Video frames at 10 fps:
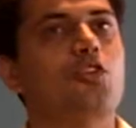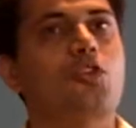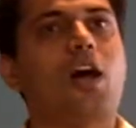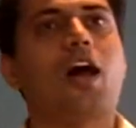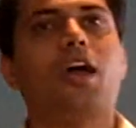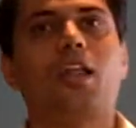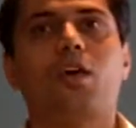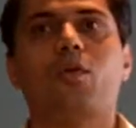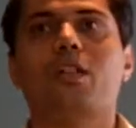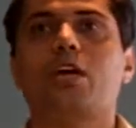to the higher
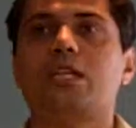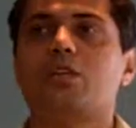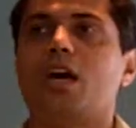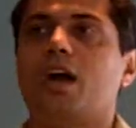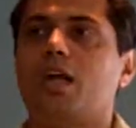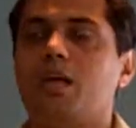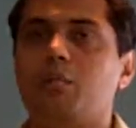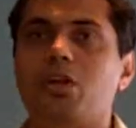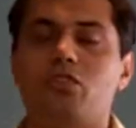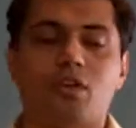level, get to the higher
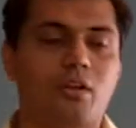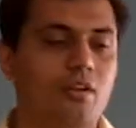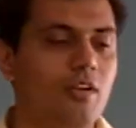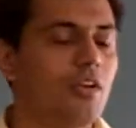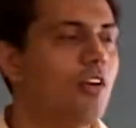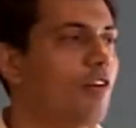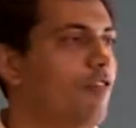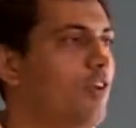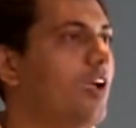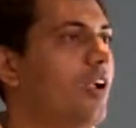dimension,
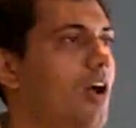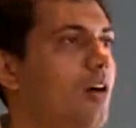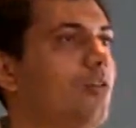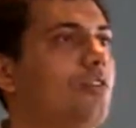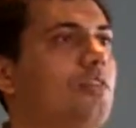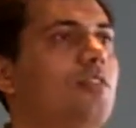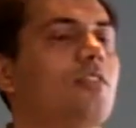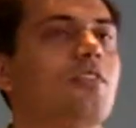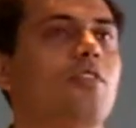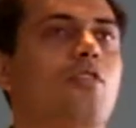figure out
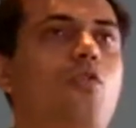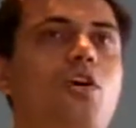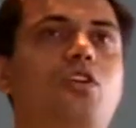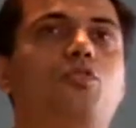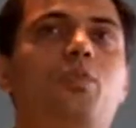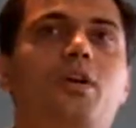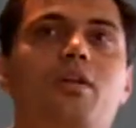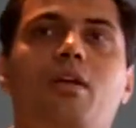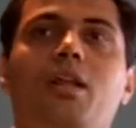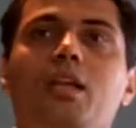what your
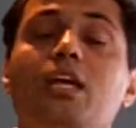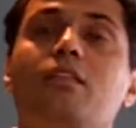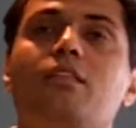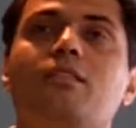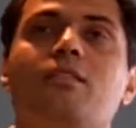spirit really needs.